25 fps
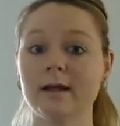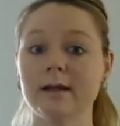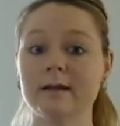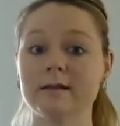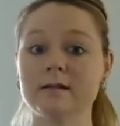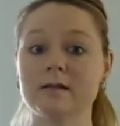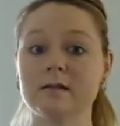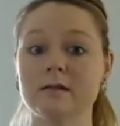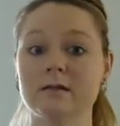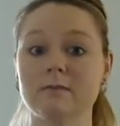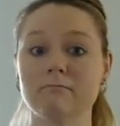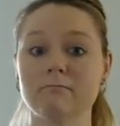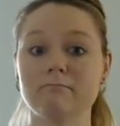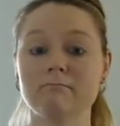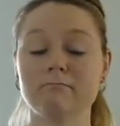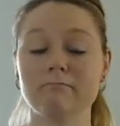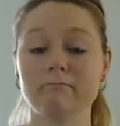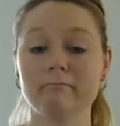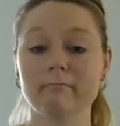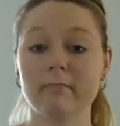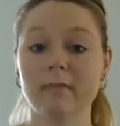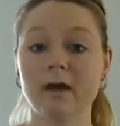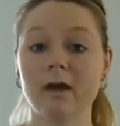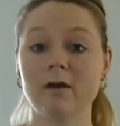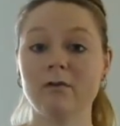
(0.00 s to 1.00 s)
as
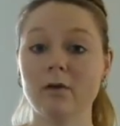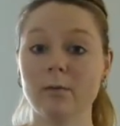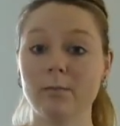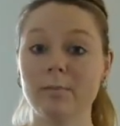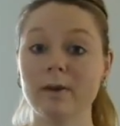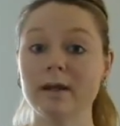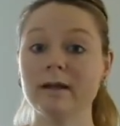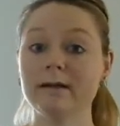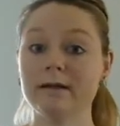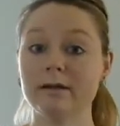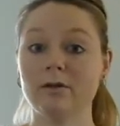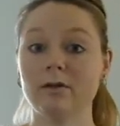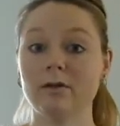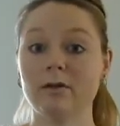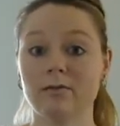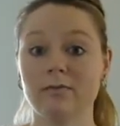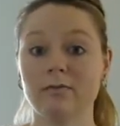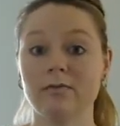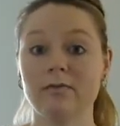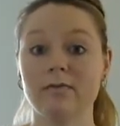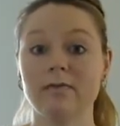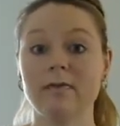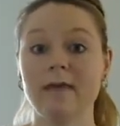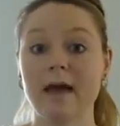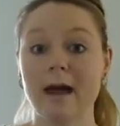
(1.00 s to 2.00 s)
of a big deal
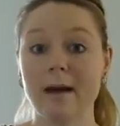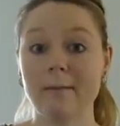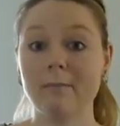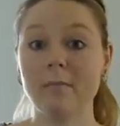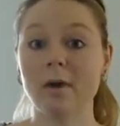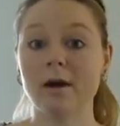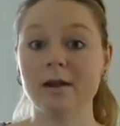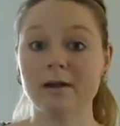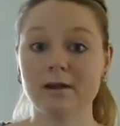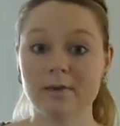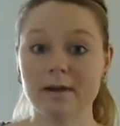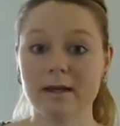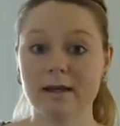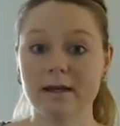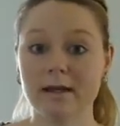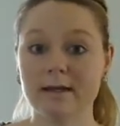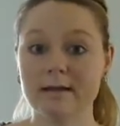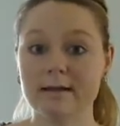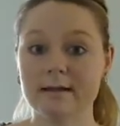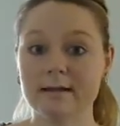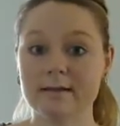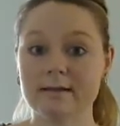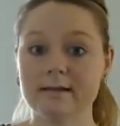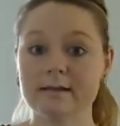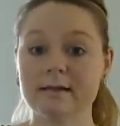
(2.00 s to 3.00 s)
of that monument
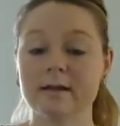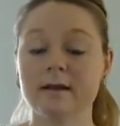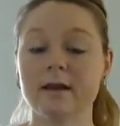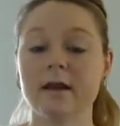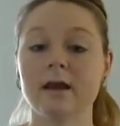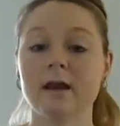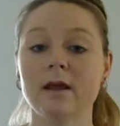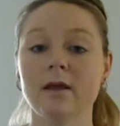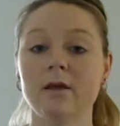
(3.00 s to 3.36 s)
is,